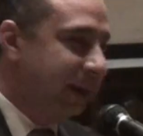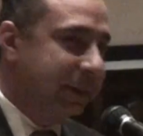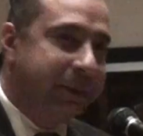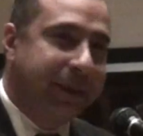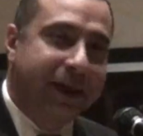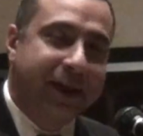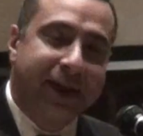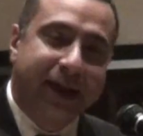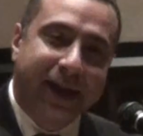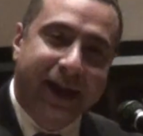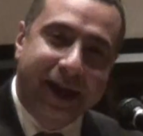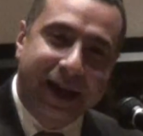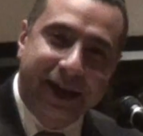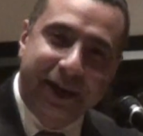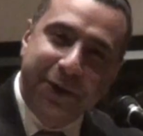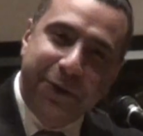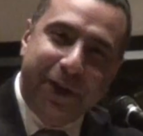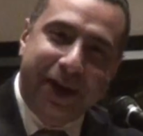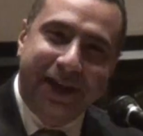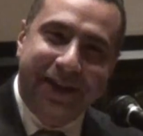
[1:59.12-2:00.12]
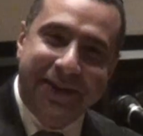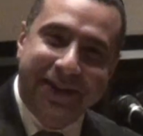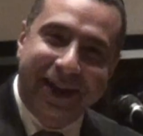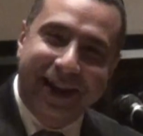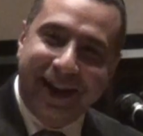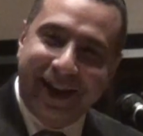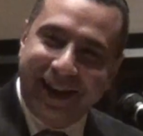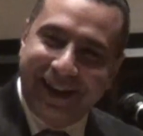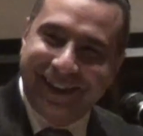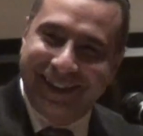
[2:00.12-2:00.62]
him. Anyway,
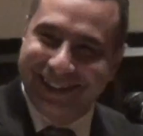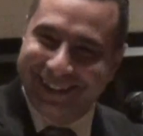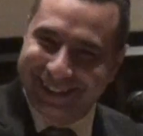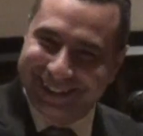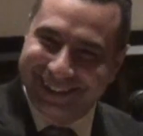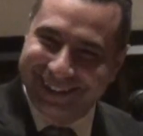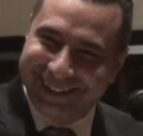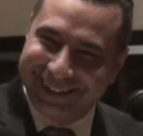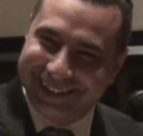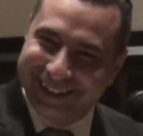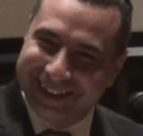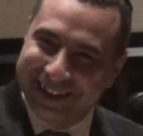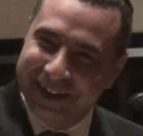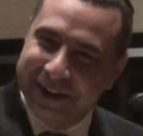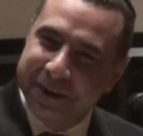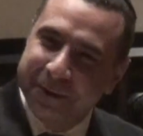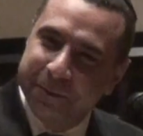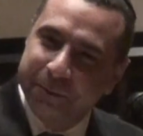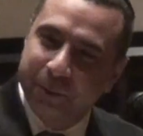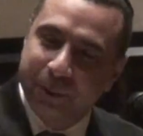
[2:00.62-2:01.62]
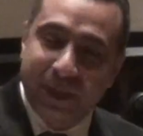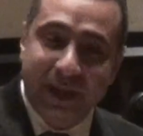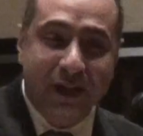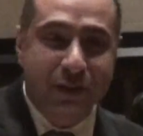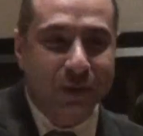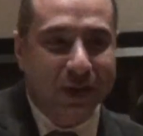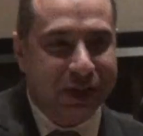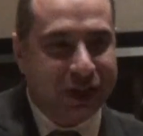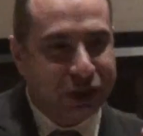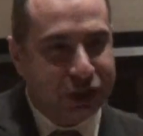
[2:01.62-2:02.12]

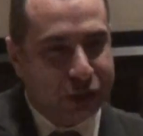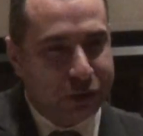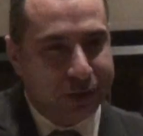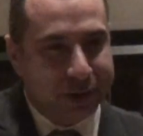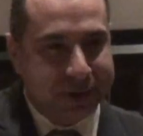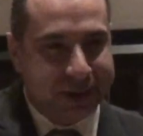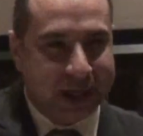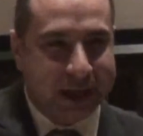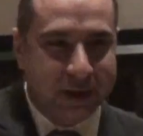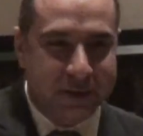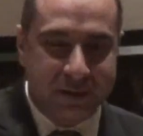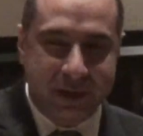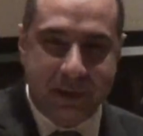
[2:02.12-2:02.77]
this was a joke, thank you